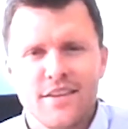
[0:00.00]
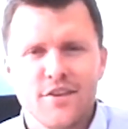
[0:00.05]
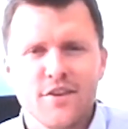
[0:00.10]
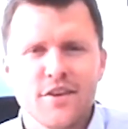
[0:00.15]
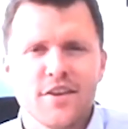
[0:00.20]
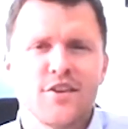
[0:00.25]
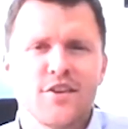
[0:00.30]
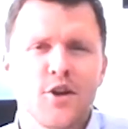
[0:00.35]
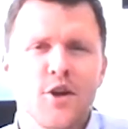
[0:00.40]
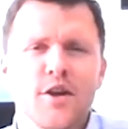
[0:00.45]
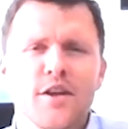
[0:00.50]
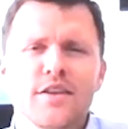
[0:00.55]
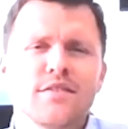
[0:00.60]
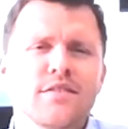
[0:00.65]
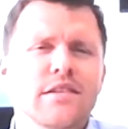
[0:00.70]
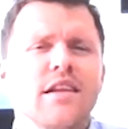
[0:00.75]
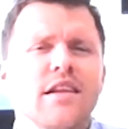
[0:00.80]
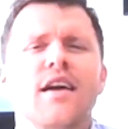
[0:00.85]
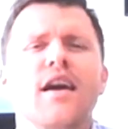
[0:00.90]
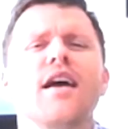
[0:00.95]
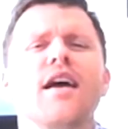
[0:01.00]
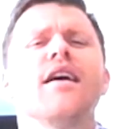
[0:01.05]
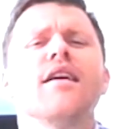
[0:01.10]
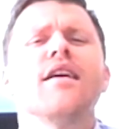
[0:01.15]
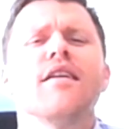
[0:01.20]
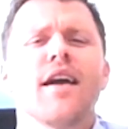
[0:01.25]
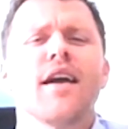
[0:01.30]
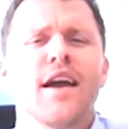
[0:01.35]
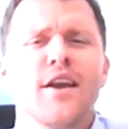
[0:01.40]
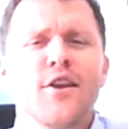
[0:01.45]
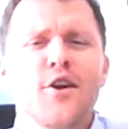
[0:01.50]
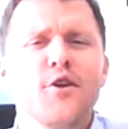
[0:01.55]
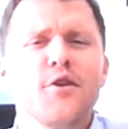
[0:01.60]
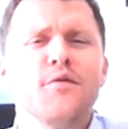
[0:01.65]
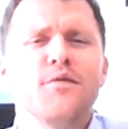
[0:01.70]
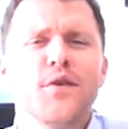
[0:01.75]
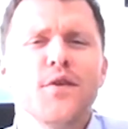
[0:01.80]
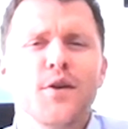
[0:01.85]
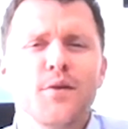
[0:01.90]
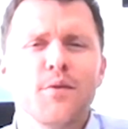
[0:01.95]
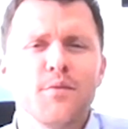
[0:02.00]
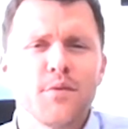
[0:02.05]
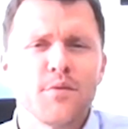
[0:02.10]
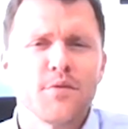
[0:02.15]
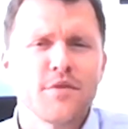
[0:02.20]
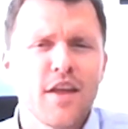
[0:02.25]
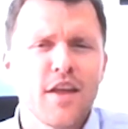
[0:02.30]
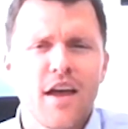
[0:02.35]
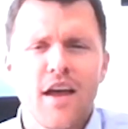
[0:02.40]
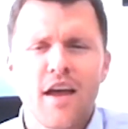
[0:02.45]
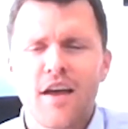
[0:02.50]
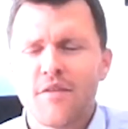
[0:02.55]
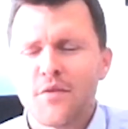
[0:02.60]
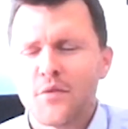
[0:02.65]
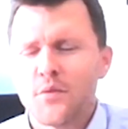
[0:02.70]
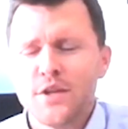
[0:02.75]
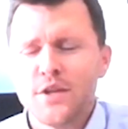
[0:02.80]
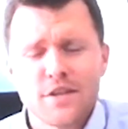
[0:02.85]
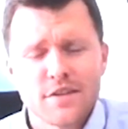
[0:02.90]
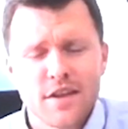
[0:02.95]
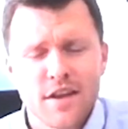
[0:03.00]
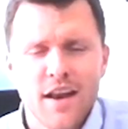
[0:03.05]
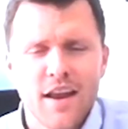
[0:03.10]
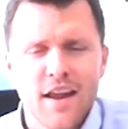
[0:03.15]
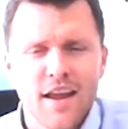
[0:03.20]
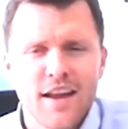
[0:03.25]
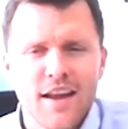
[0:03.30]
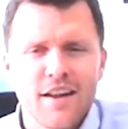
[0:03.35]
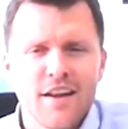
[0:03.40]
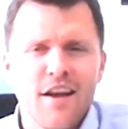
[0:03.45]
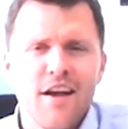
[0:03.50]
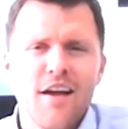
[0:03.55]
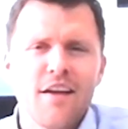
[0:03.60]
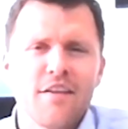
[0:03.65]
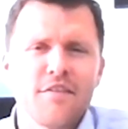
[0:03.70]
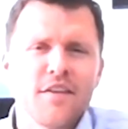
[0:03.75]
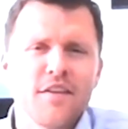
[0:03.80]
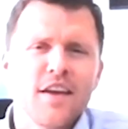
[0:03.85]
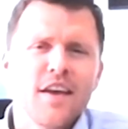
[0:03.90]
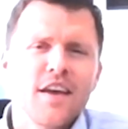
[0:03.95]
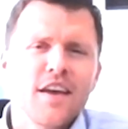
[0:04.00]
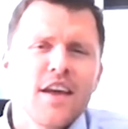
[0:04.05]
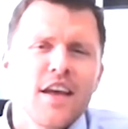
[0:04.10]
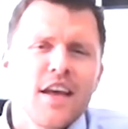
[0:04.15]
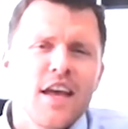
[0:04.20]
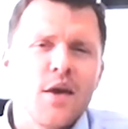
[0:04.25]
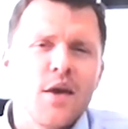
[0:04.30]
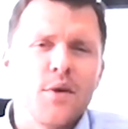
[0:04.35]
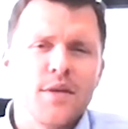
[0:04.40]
you're a turkey slayer, I know you filmed some stuff, and we just kind of hit it off.